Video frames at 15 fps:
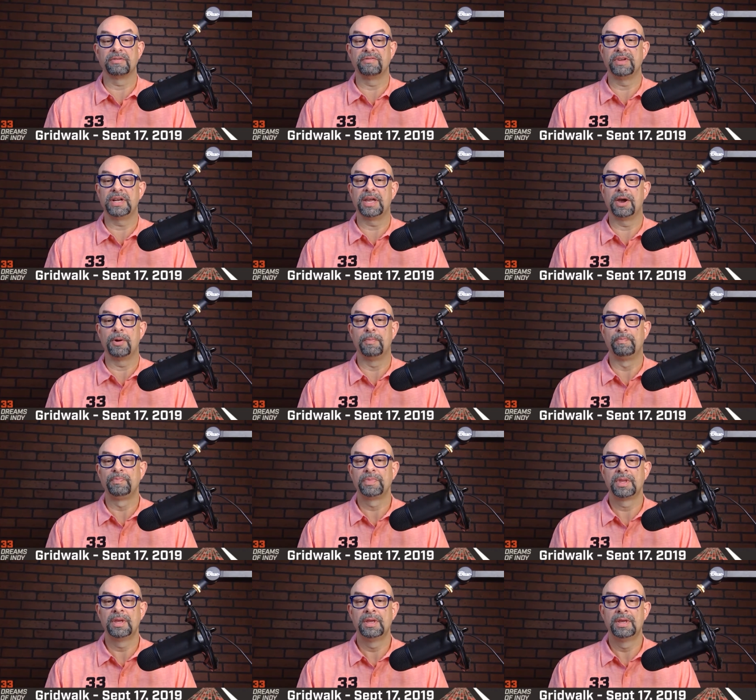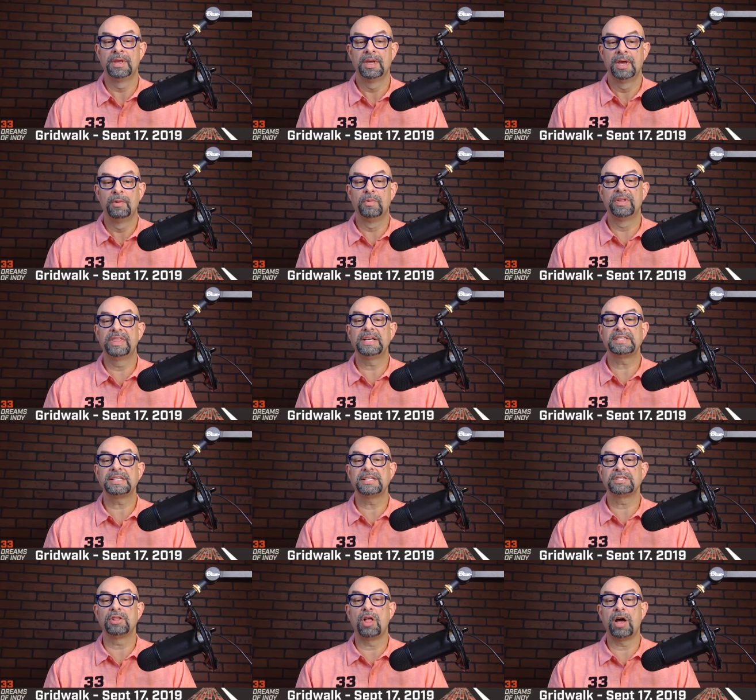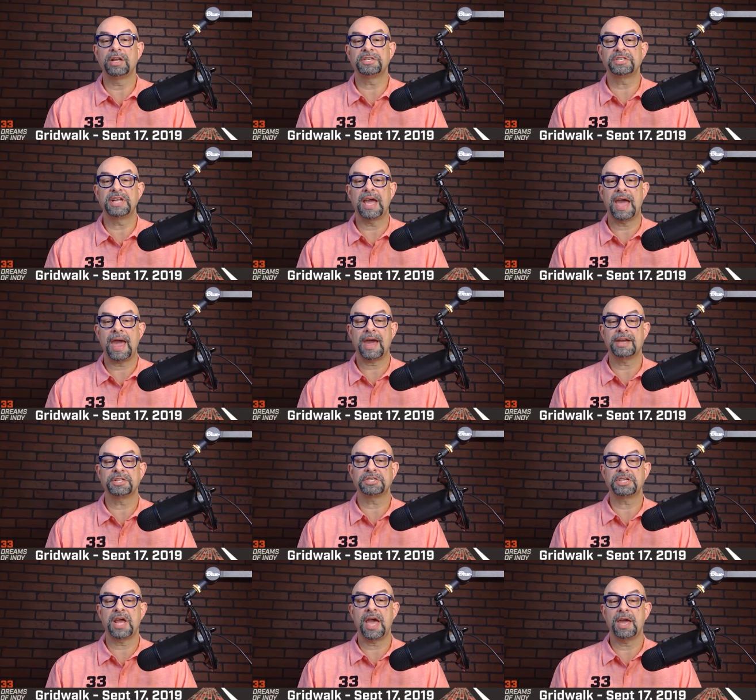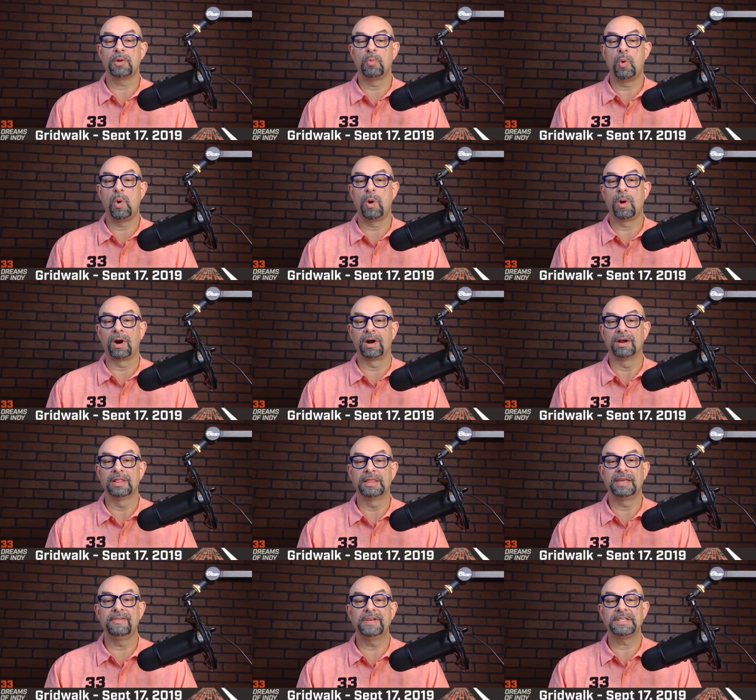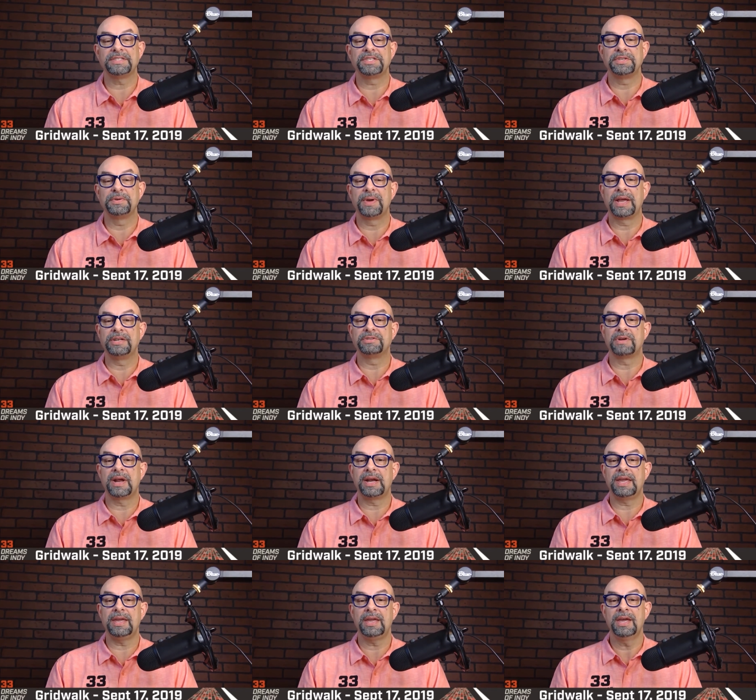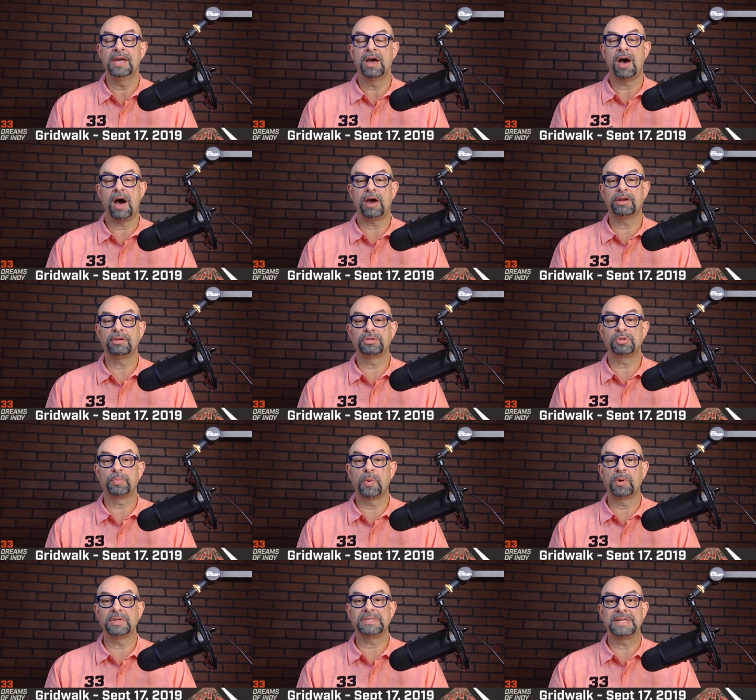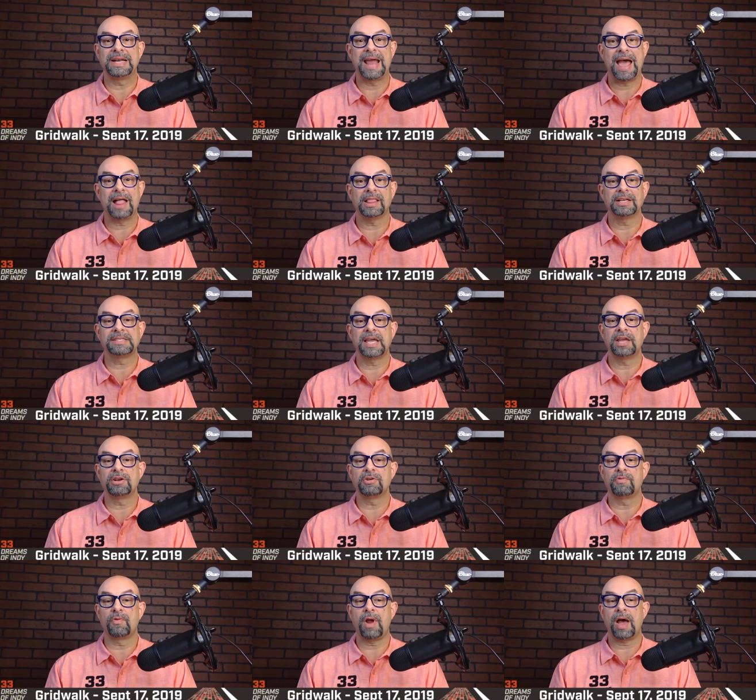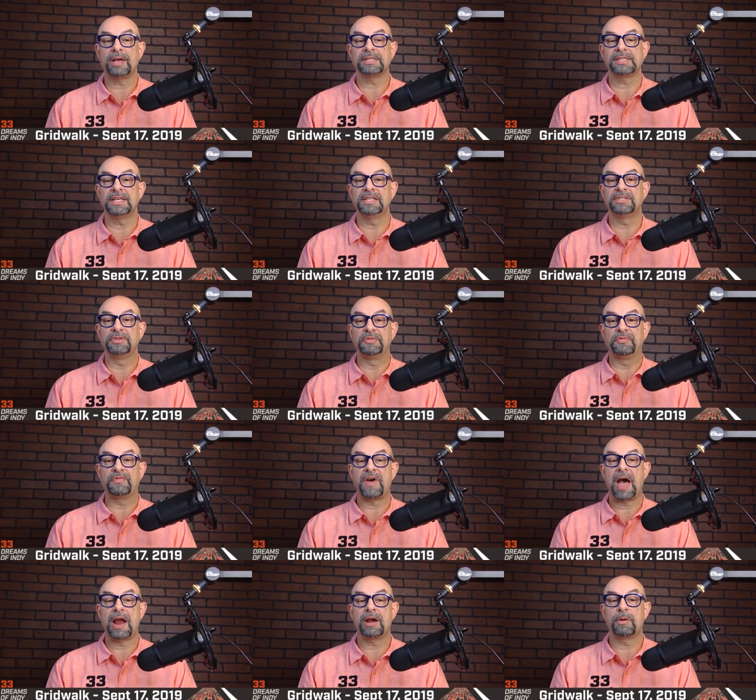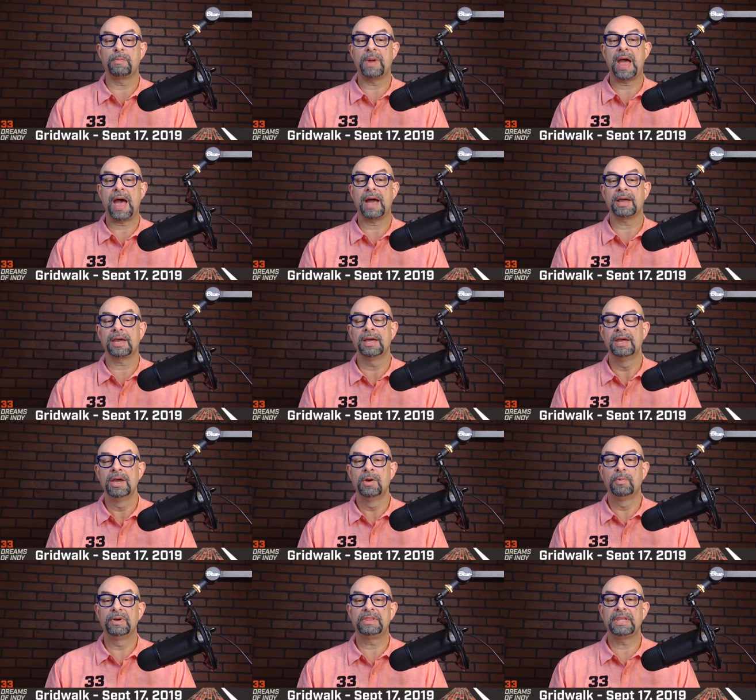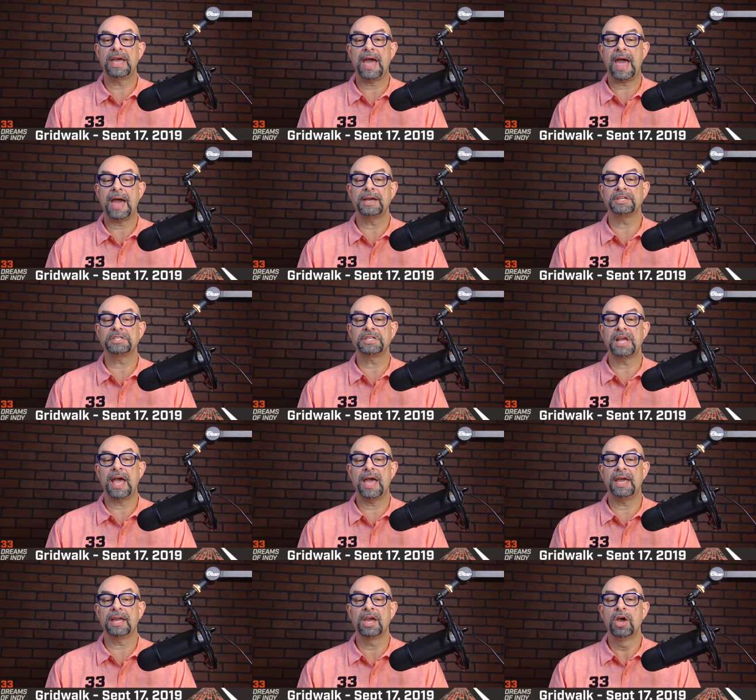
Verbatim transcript: video. Well, this has launched a hashtag war. Leave it to Andretti Autosports and Alexander Rossi to fire back with the hashtag